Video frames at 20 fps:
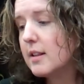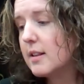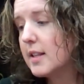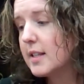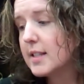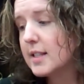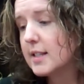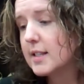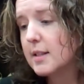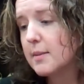
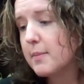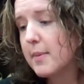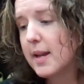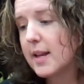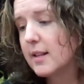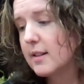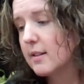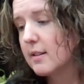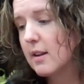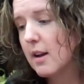This is the
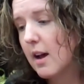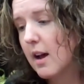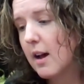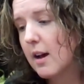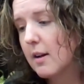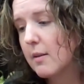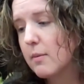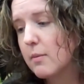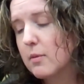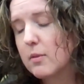main
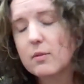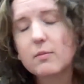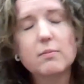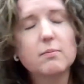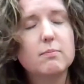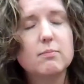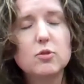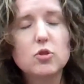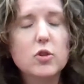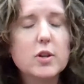
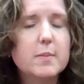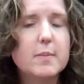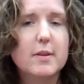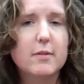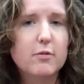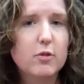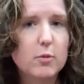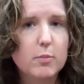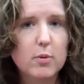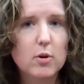
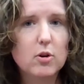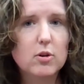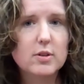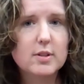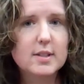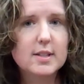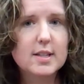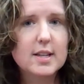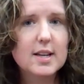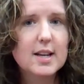treatment for
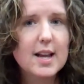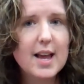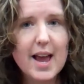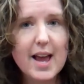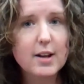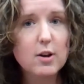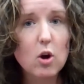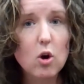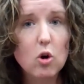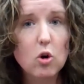burns
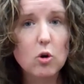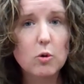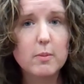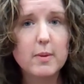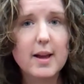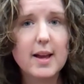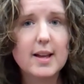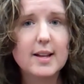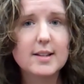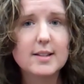at
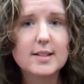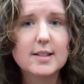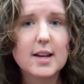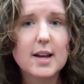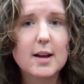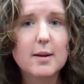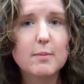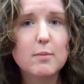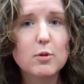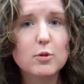home, and
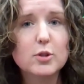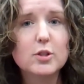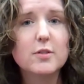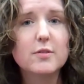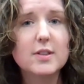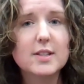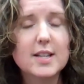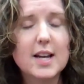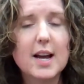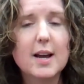most
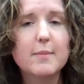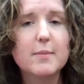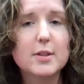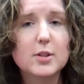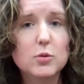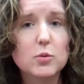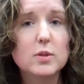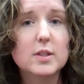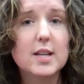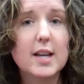of the time
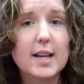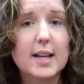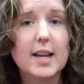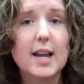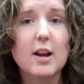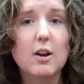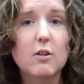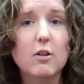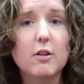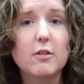this will take
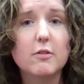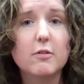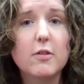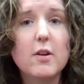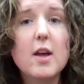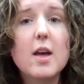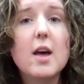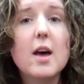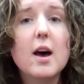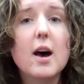care of
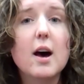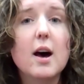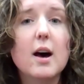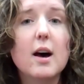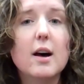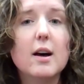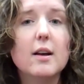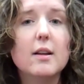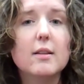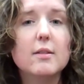
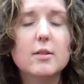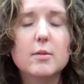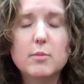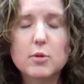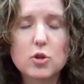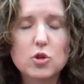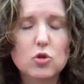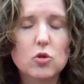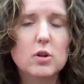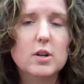the
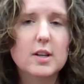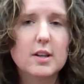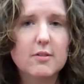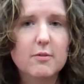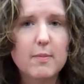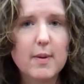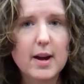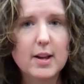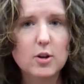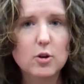majority
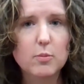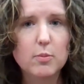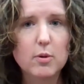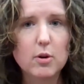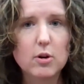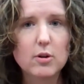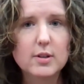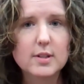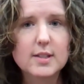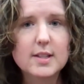of minor
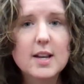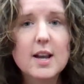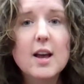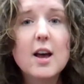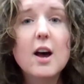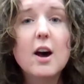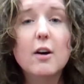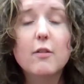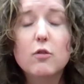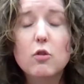burns.
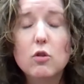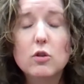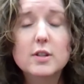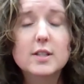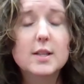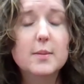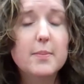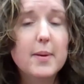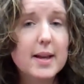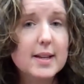Of course,
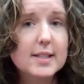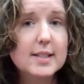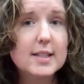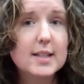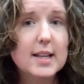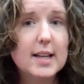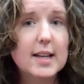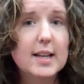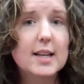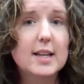the best
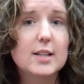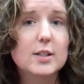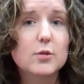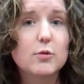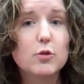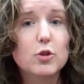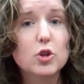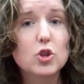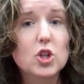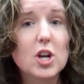thing is
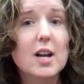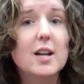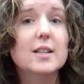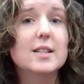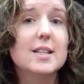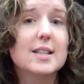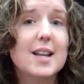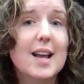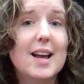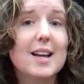for your child
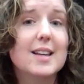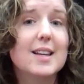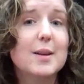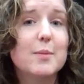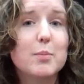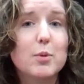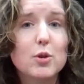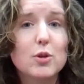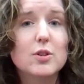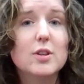to not
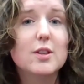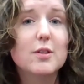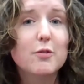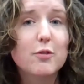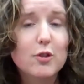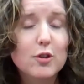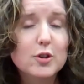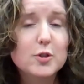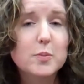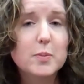get burned in the
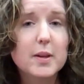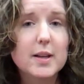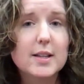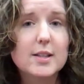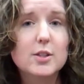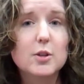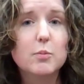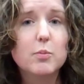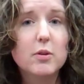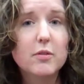first
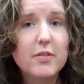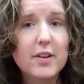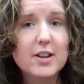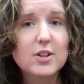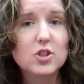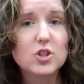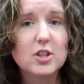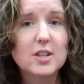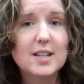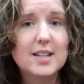place, so
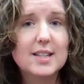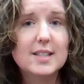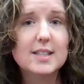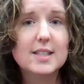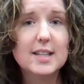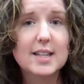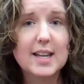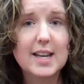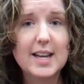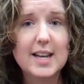prevention is
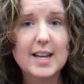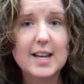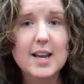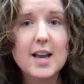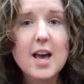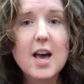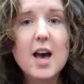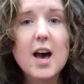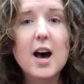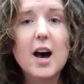the key.
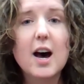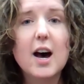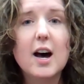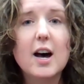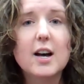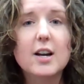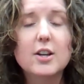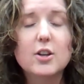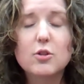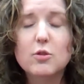
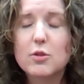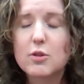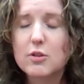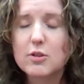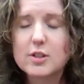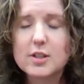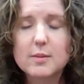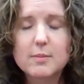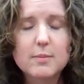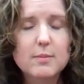There
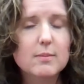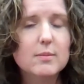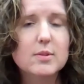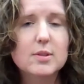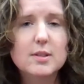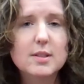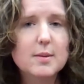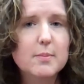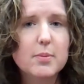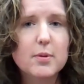are some
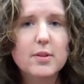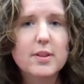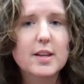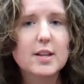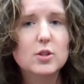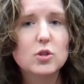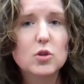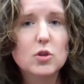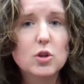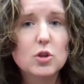simple
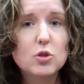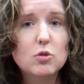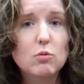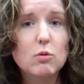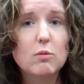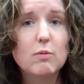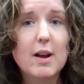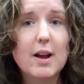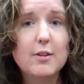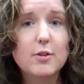things you can
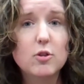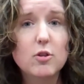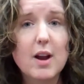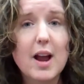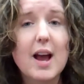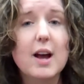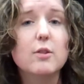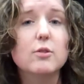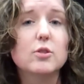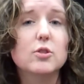do around your
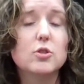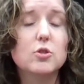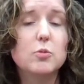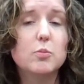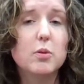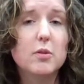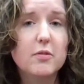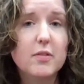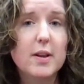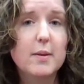house to
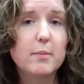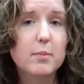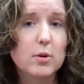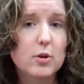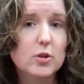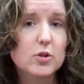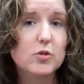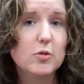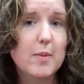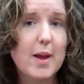prevent
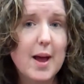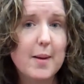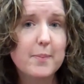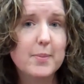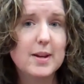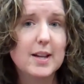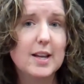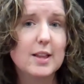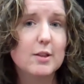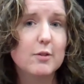burns from
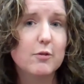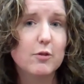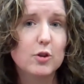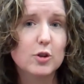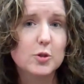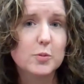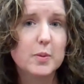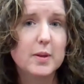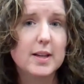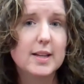happening in the
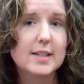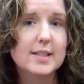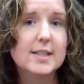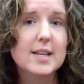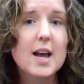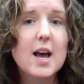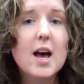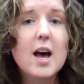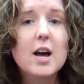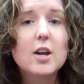first
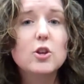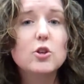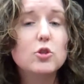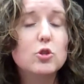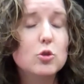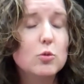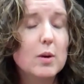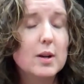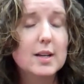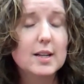place. You
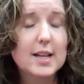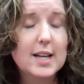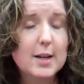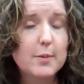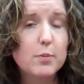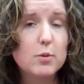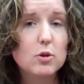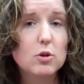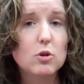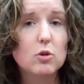do want to
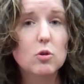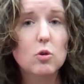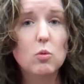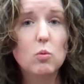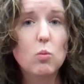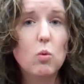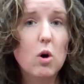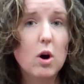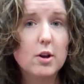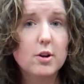keep your
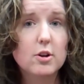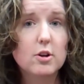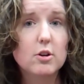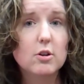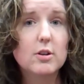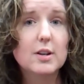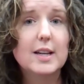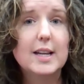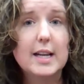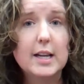
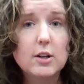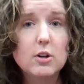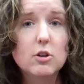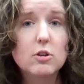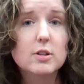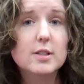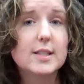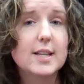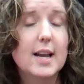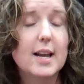water
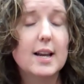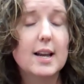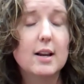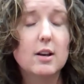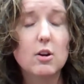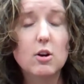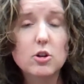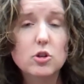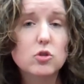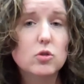heater set
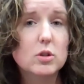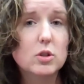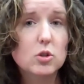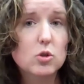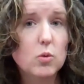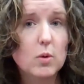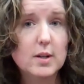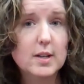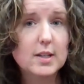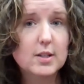at
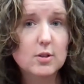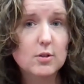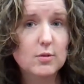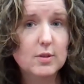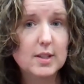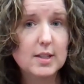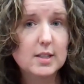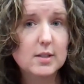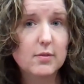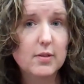120
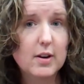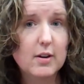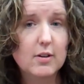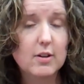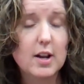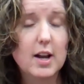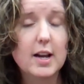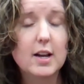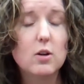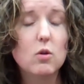degrees
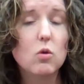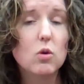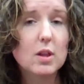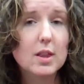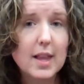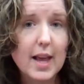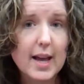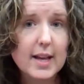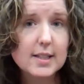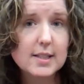Fahrenheit or
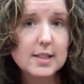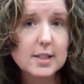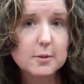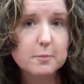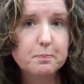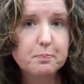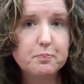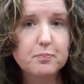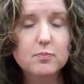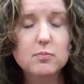
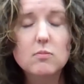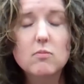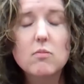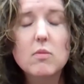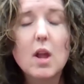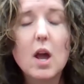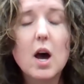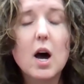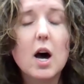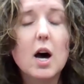less.
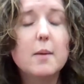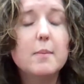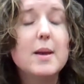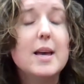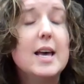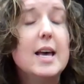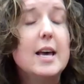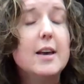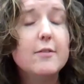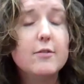
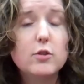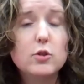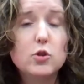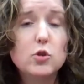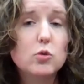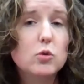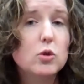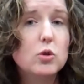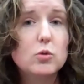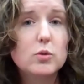If you do